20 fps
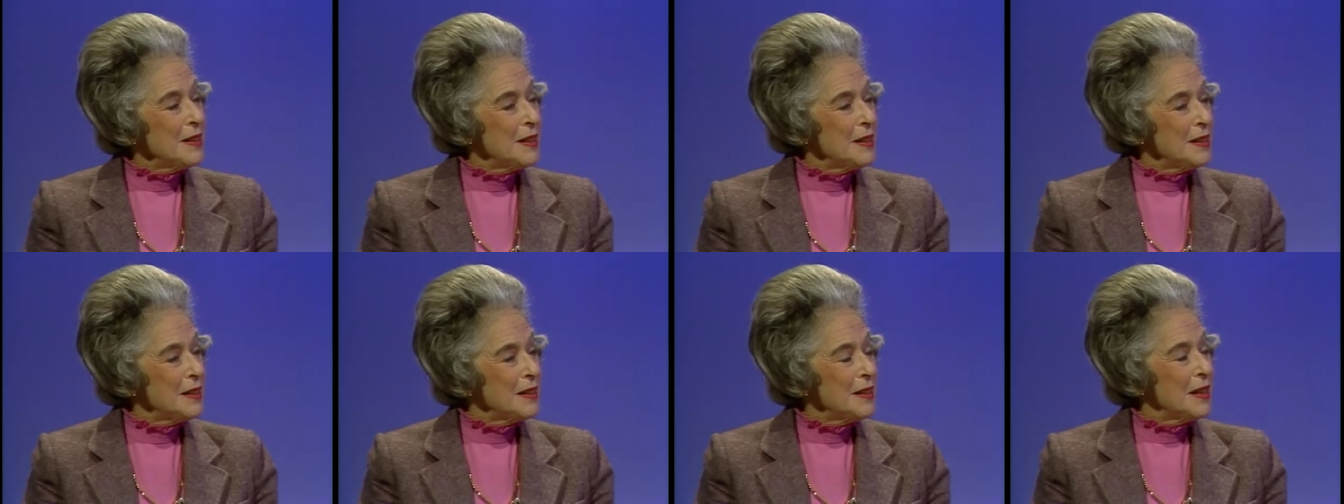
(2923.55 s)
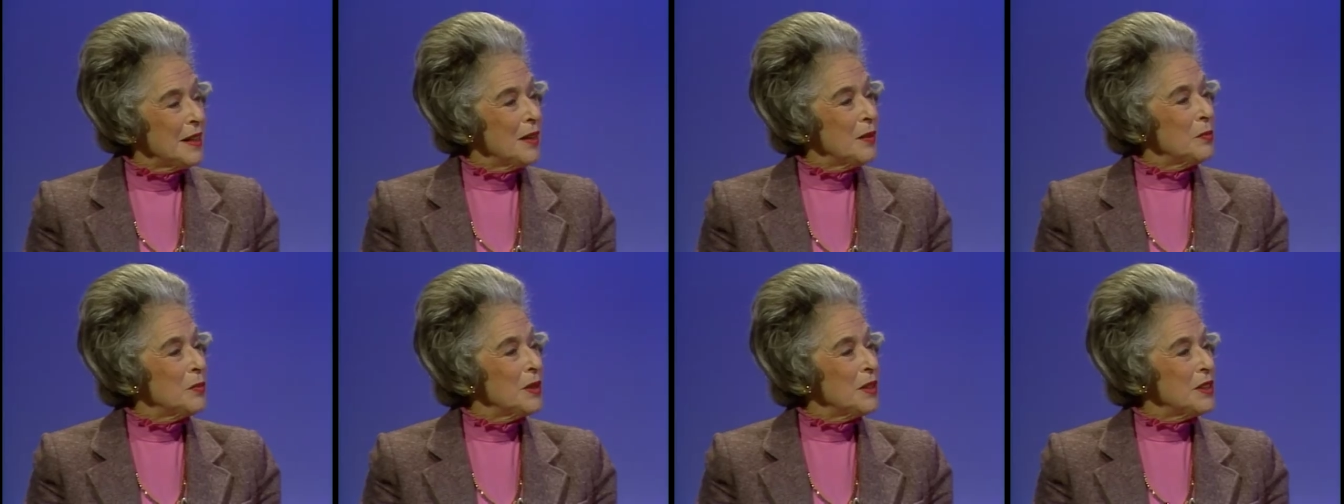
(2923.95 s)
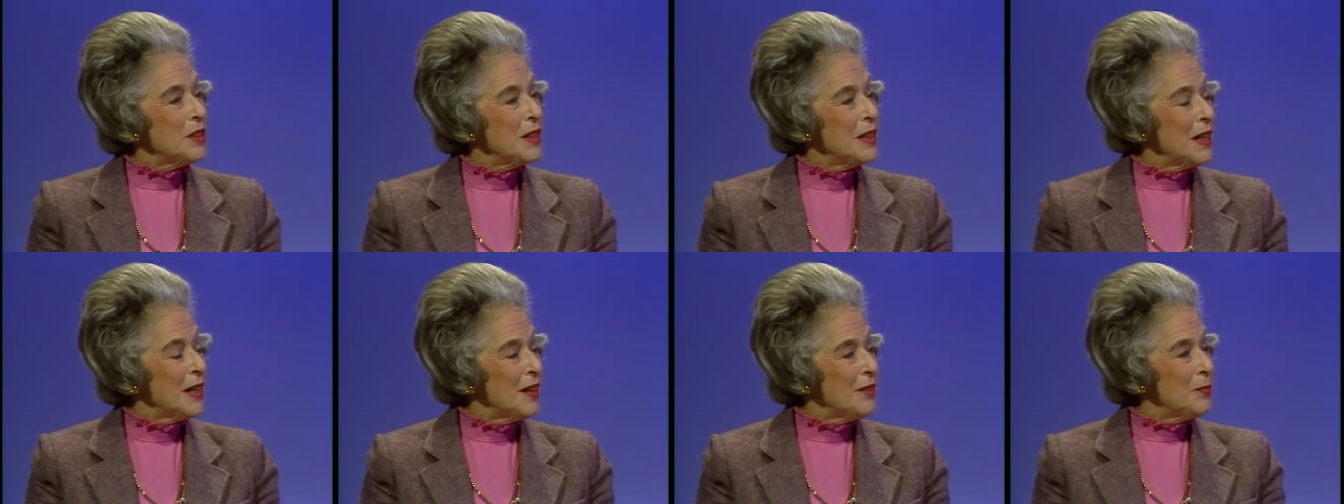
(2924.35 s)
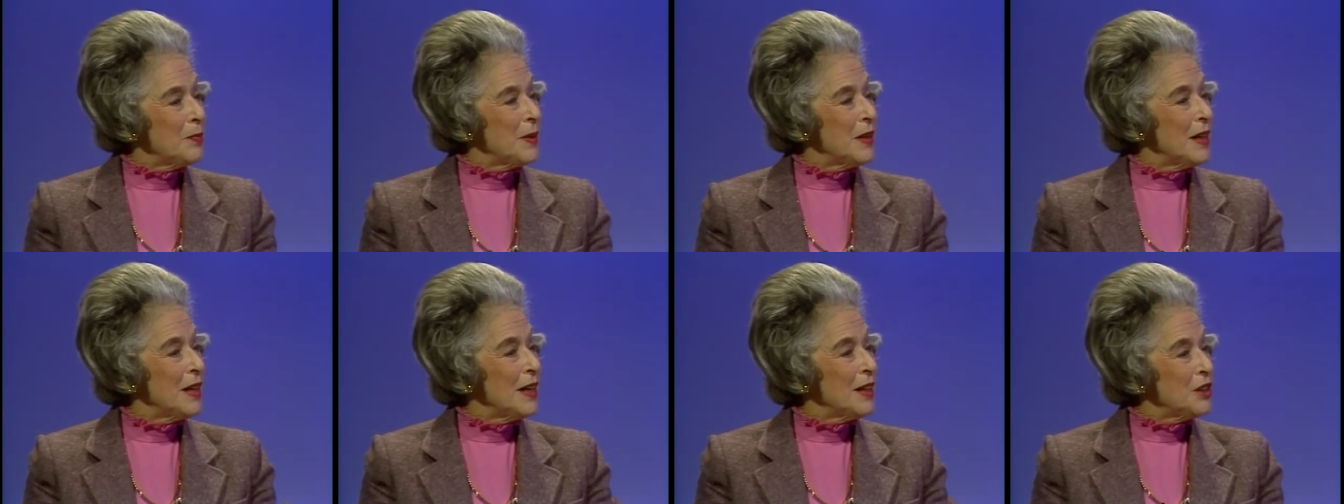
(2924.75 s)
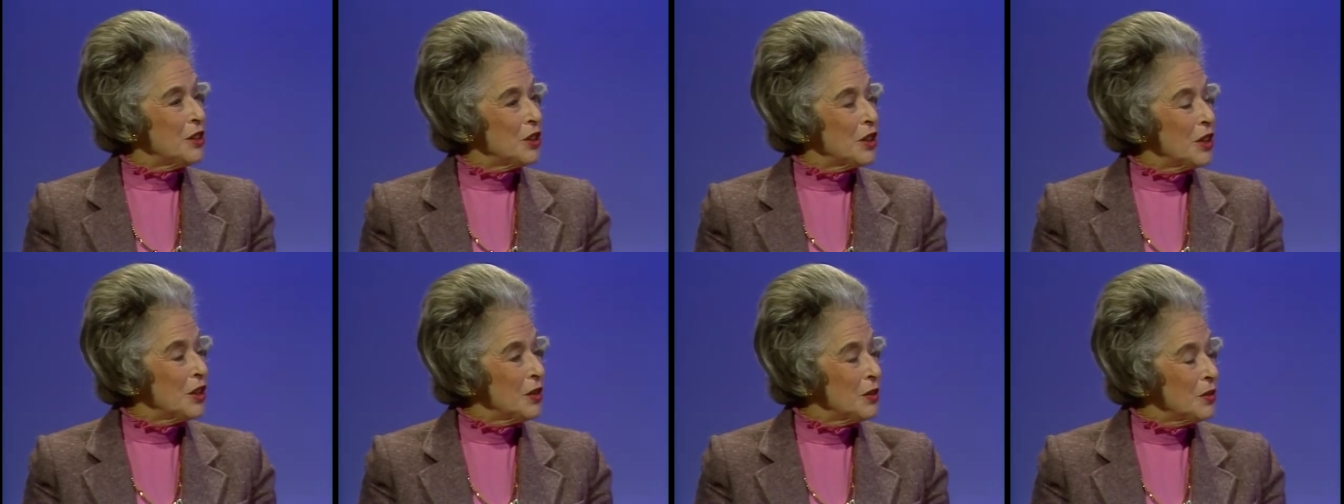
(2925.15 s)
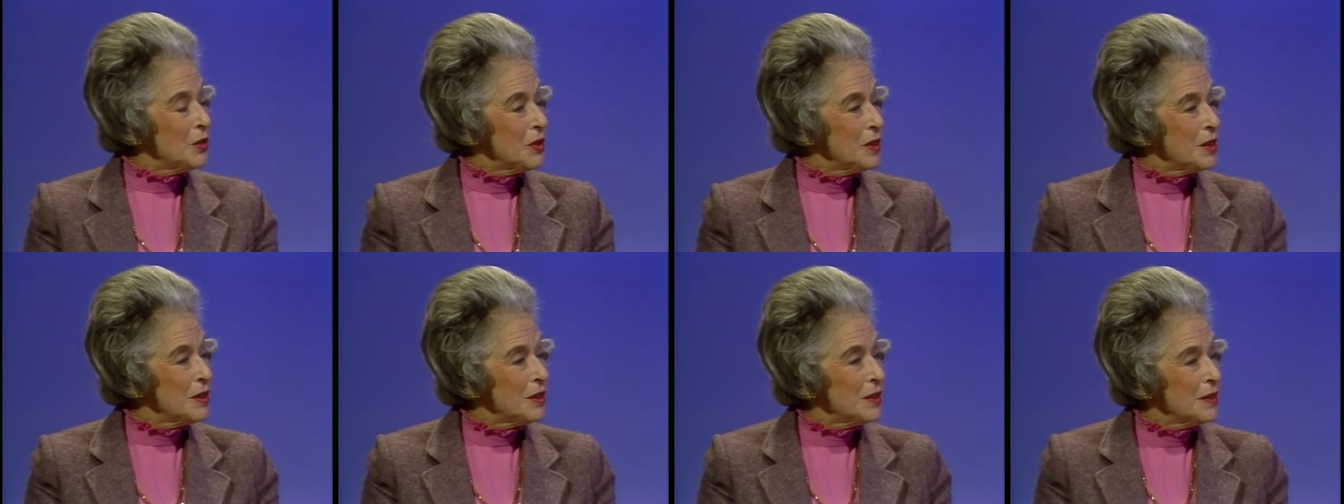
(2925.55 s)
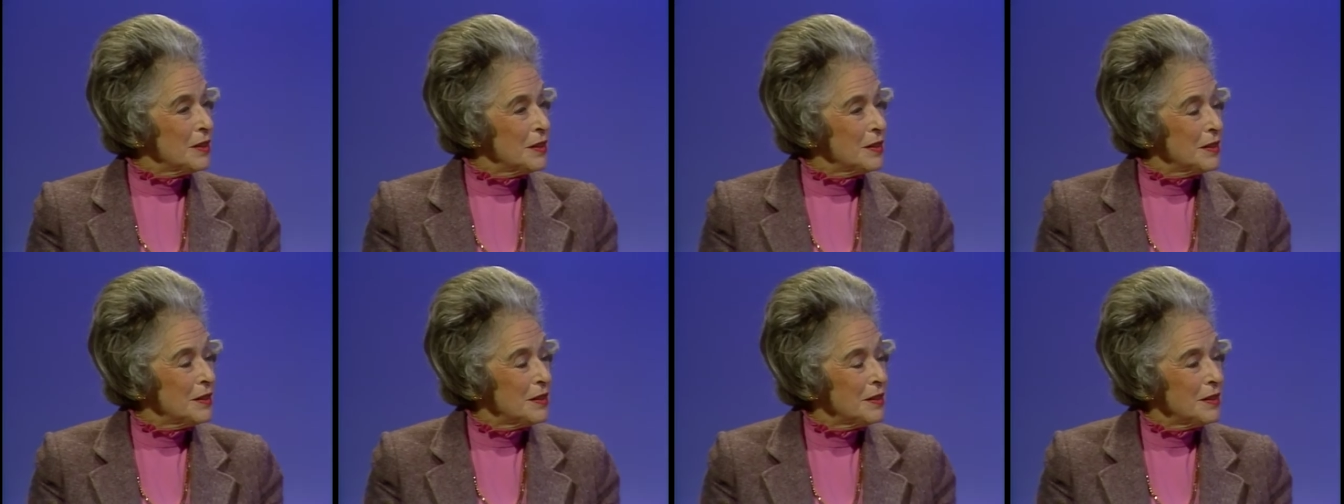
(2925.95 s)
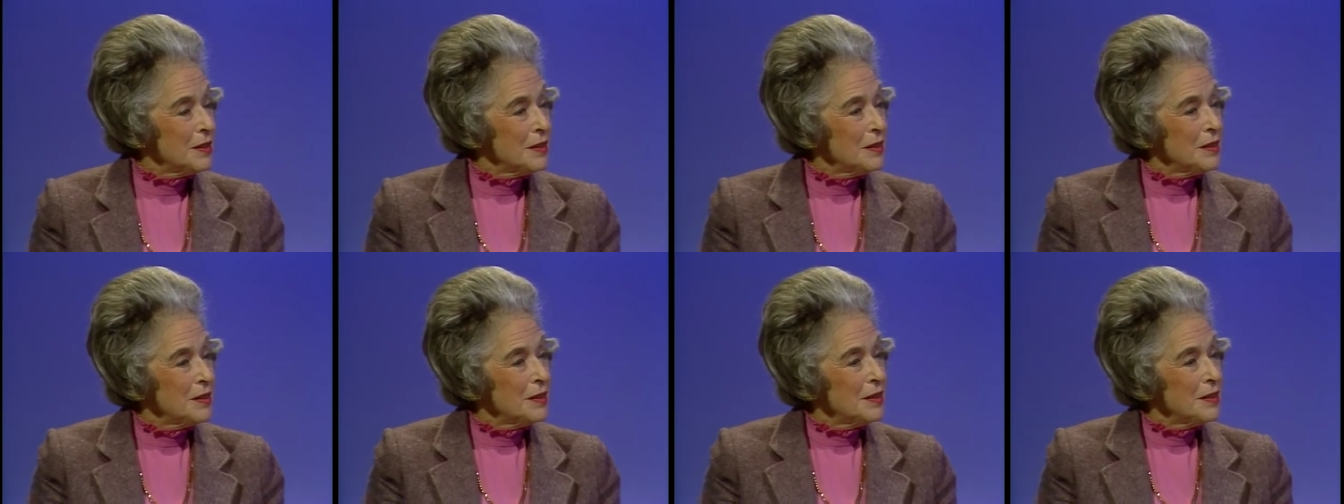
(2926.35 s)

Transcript: now, on uh, the, the, which the FBI I, I don't chose? think that if you were in Congress